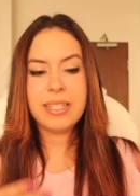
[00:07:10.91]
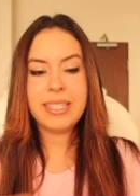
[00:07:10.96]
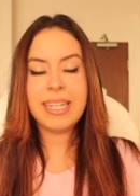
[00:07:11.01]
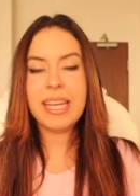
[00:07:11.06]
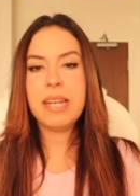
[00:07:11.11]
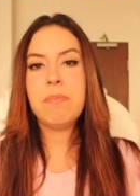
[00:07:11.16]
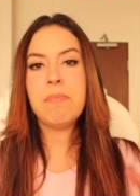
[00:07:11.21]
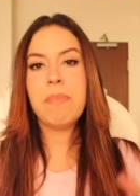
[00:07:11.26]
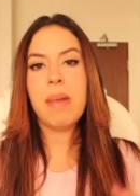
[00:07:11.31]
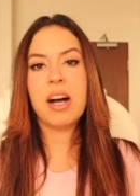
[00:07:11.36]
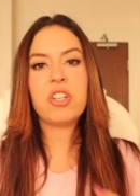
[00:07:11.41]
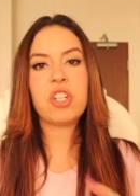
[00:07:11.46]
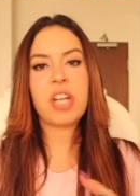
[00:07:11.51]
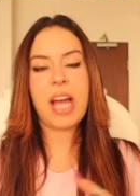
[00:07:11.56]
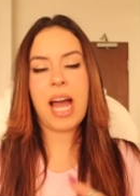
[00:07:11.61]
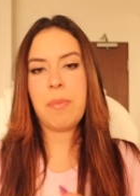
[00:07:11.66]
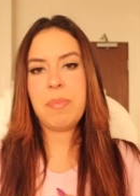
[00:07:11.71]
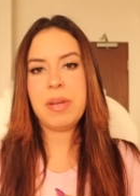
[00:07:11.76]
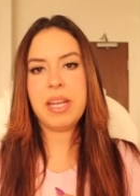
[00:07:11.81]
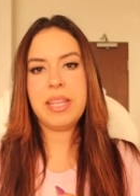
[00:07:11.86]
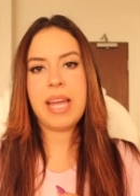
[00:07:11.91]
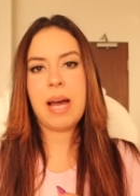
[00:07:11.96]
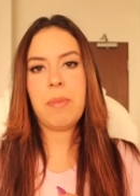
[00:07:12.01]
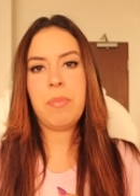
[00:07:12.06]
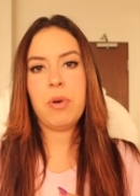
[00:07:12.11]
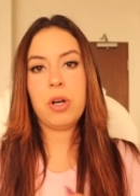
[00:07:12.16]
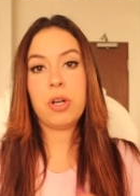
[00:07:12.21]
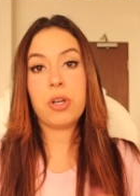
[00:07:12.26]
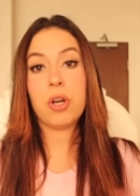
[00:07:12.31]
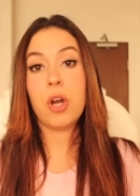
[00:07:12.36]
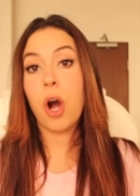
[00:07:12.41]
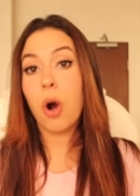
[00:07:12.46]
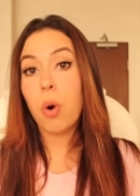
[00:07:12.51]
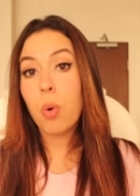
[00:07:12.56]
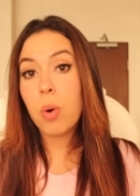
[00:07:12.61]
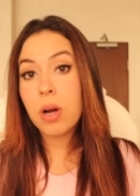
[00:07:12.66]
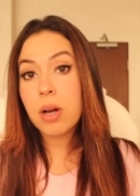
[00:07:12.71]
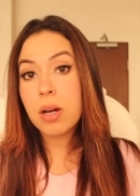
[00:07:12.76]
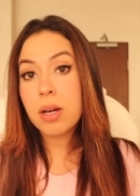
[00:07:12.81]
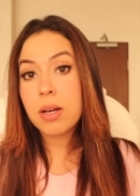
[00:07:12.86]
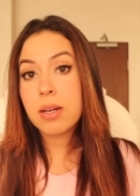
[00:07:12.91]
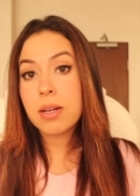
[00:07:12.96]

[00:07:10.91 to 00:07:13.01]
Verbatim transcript: Did much happen in that book? No.